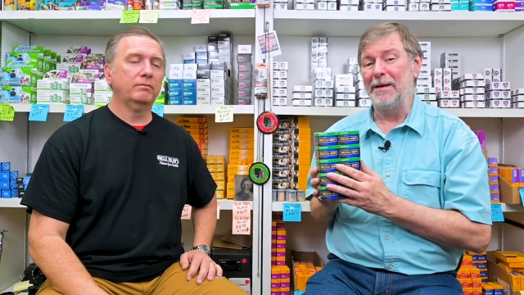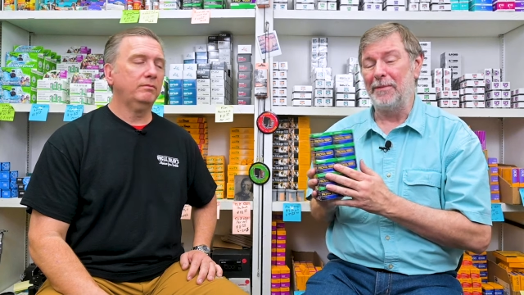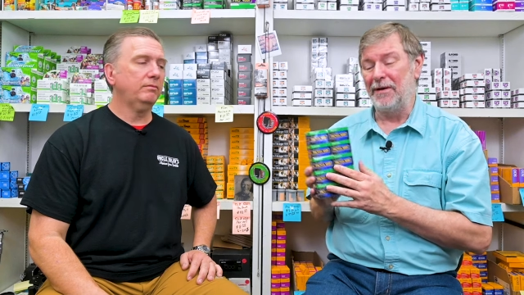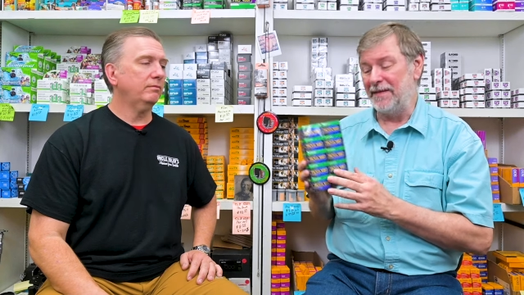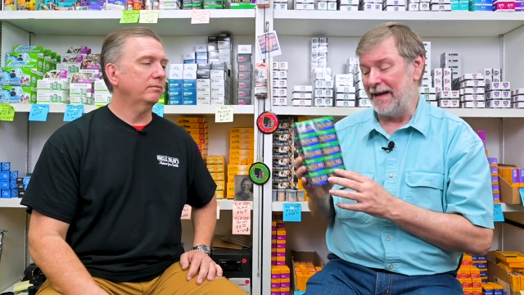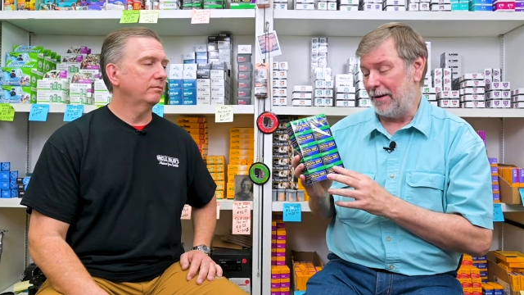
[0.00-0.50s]

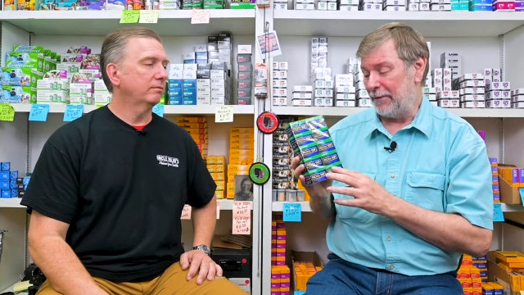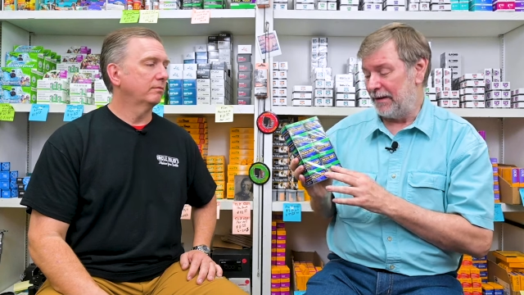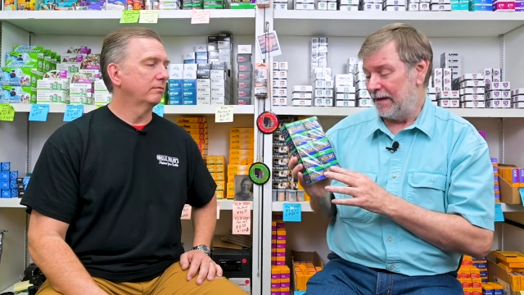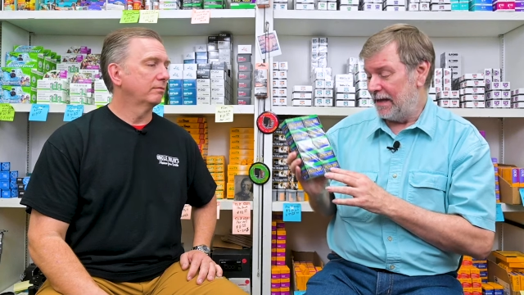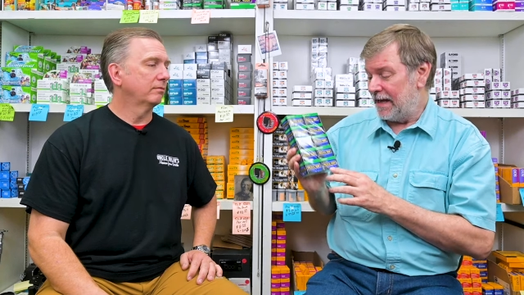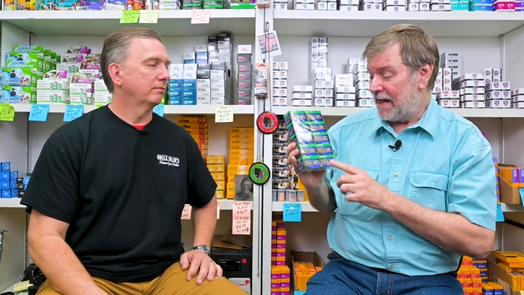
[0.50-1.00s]
Speaker 1: up on that
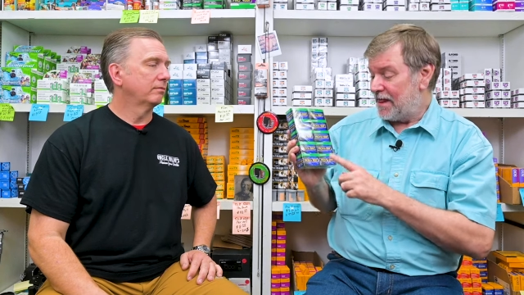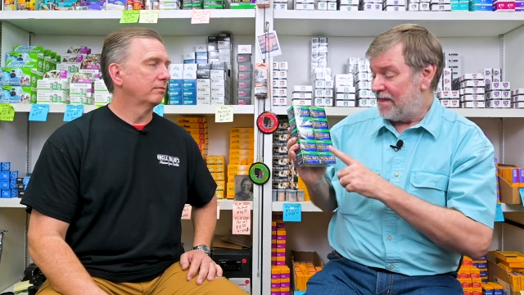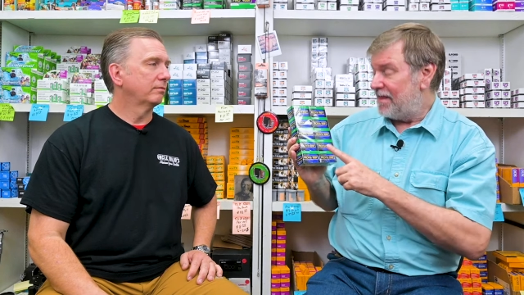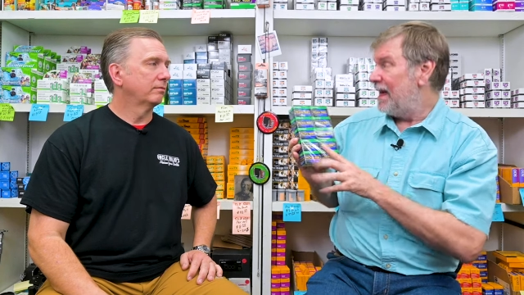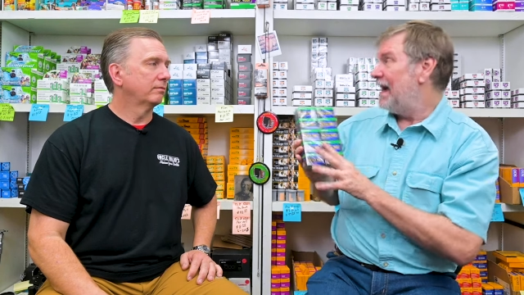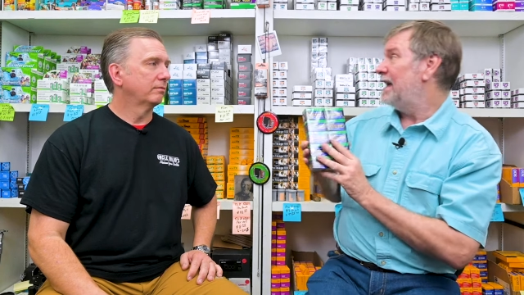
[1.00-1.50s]
one.
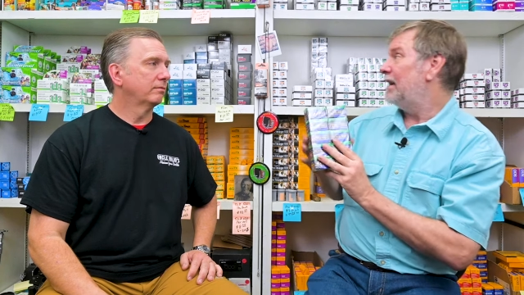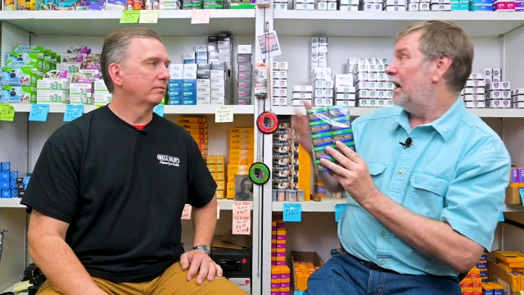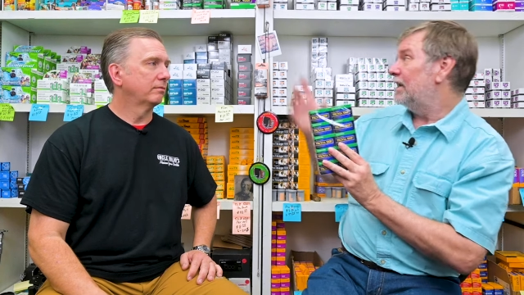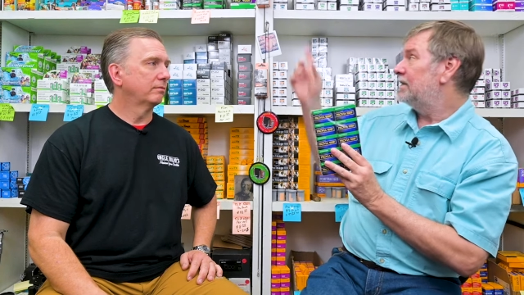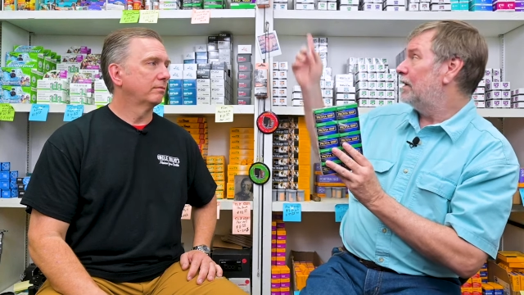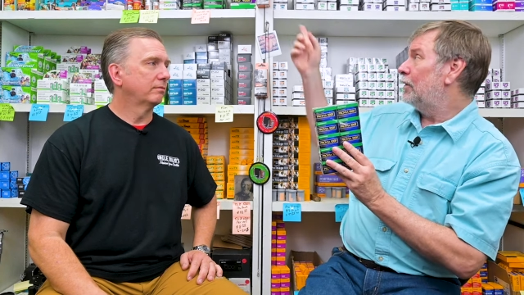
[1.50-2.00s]
And
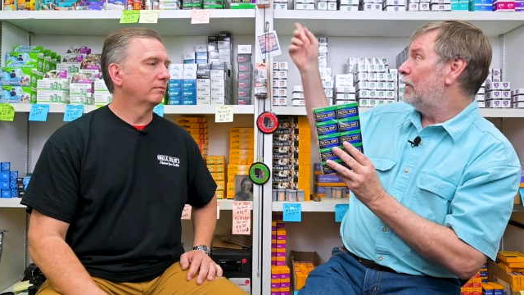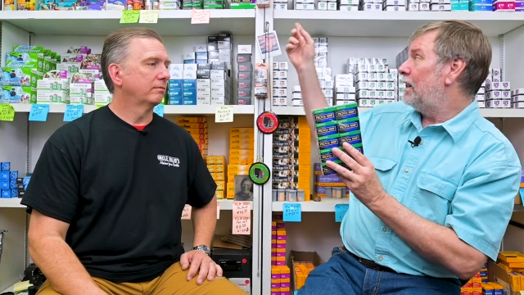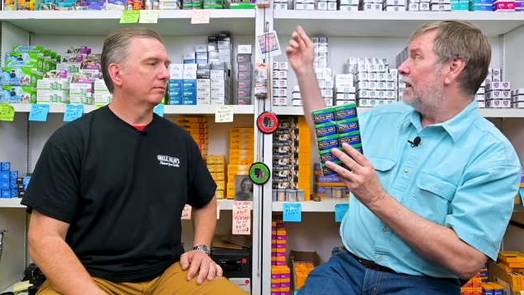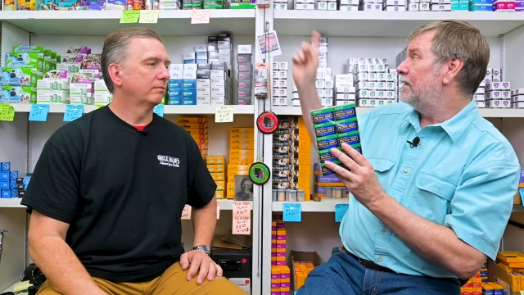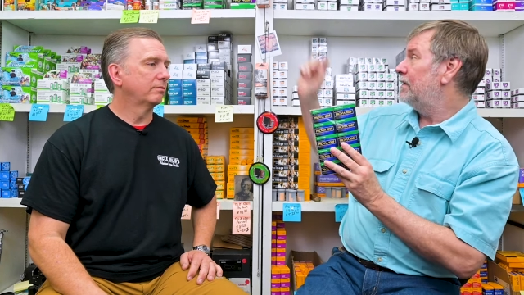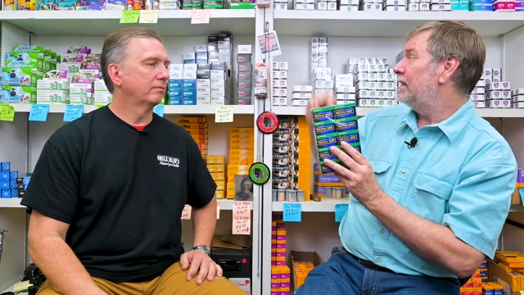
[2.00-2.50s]
also
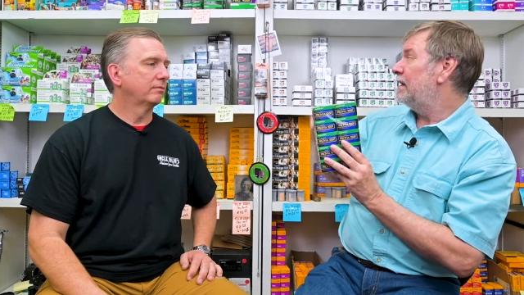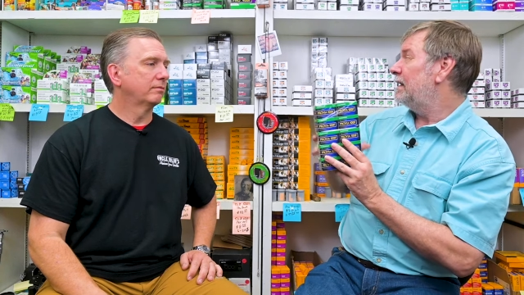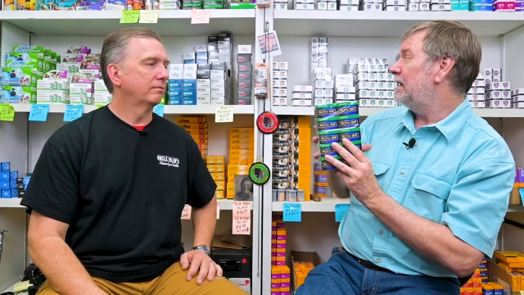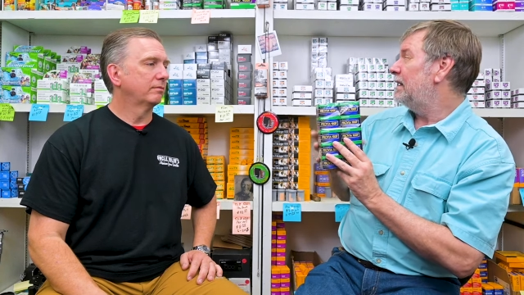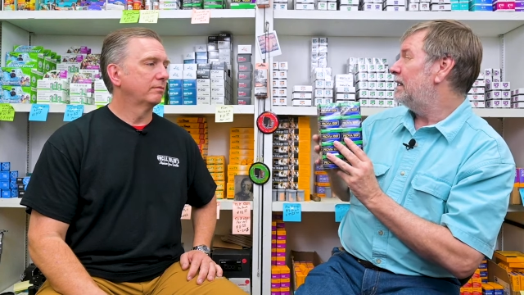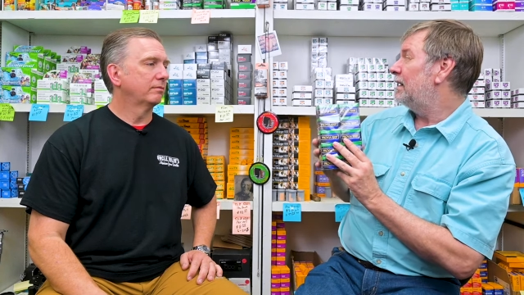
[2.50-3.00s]
on
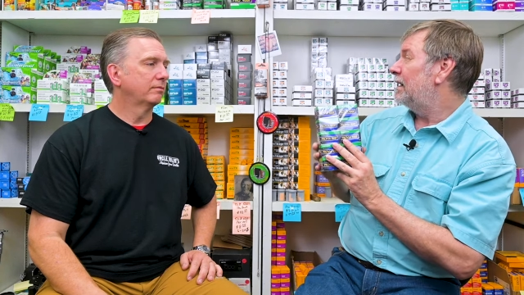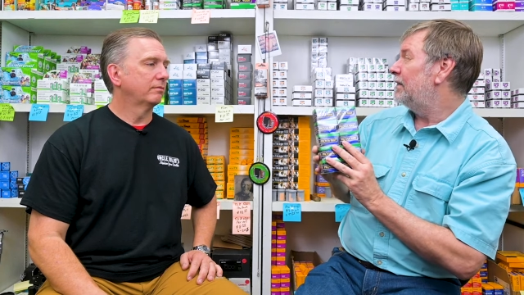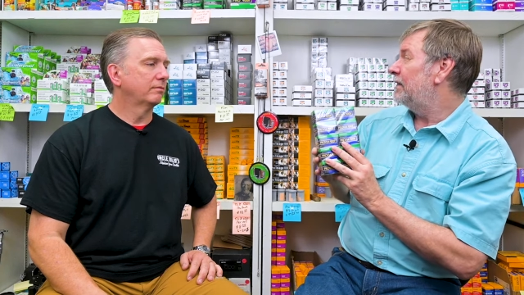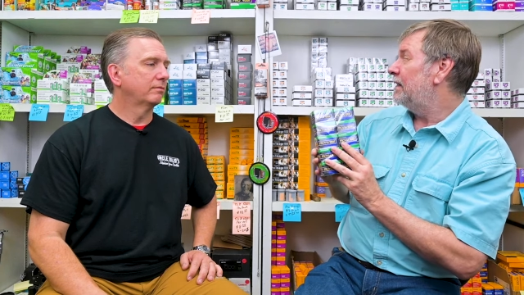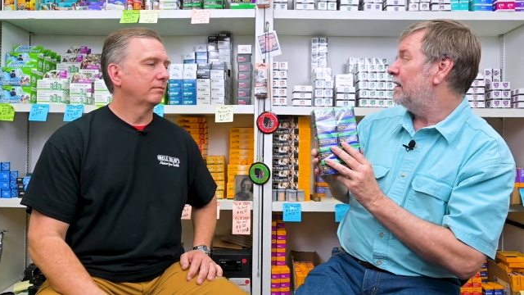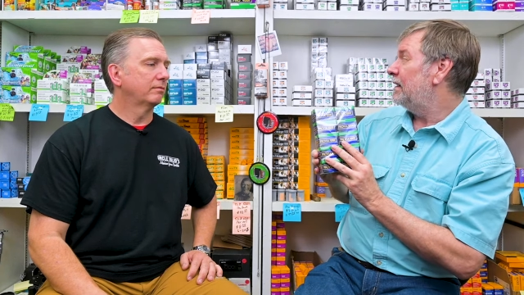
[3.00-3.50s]
the
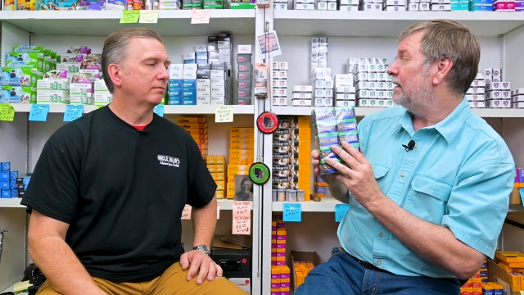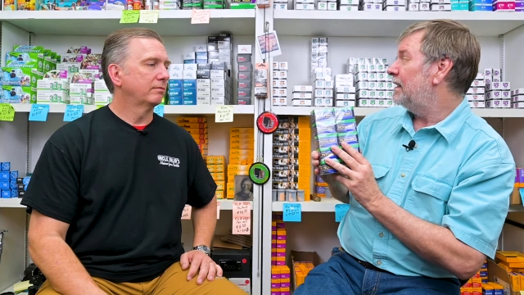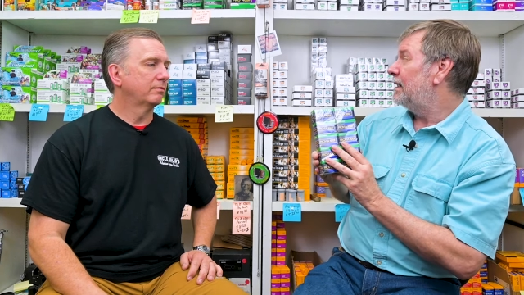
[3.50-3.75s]
on the